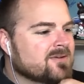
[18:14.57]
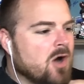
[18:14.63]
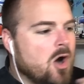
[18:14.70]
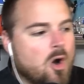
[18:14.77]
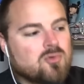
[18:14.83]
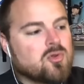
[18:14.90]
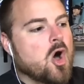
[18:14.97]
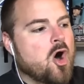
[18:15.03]

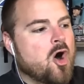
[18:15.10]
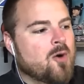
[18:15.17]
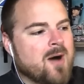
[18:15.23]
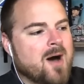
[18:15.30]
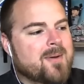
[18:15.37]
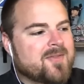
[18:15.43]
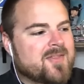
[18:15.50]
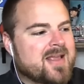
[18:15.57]
Oklahoma
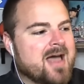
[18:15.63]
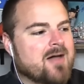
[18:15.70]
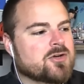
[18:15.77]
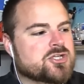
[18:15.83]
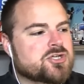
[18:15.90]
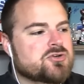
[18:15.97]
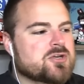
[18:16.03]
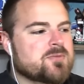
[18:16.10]
up. I think
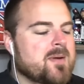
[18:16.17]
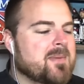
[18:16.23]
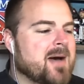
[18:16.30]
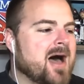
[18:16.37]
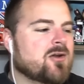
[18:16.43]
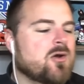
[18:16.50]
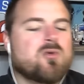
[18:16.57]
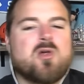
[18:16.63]
LSU should be
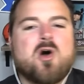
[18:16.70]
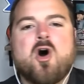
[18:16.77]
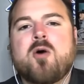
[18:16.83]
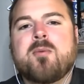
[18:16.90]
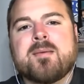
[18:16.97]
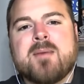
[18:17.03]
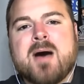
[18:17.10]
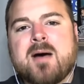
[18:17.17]
behind
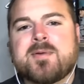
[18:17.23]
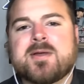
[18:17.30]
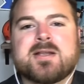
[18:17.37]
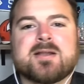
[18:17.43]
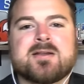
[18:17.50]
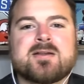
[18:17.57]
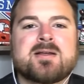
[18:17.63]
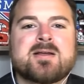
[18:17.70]
Oklahoma, in my
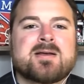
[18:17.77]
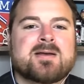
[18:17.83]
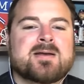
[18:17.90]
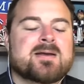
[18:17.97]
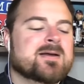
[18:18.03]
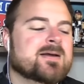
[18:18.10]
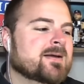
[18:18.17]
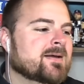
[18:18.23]
opinion
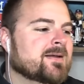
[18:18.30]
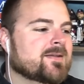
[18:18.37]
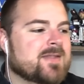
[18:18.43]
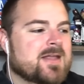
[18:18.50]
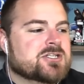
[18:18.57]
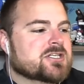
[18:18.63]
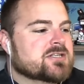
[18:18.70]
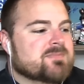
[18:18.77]

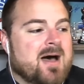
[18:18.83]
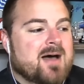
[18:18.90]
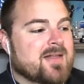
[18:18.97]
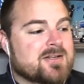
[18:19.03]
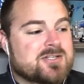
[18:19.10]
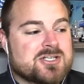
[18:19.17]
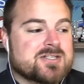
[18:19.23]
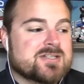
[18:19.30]
that's just my
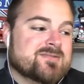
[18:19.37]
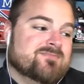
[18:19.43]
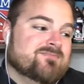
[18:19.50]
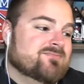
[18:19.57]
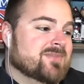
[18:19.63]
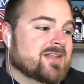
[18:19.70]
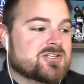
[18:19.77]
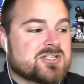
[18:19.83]
that's just
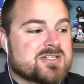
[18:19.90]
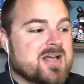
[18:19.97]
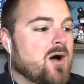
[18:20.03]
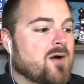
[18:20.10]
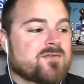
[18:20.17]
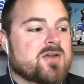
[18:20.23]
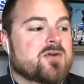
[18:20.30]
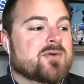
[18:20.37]
that's just how
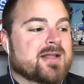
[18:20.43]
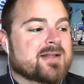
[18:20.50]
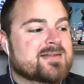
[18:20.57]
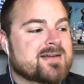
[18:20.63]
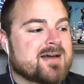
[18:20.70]
I'm viewing it.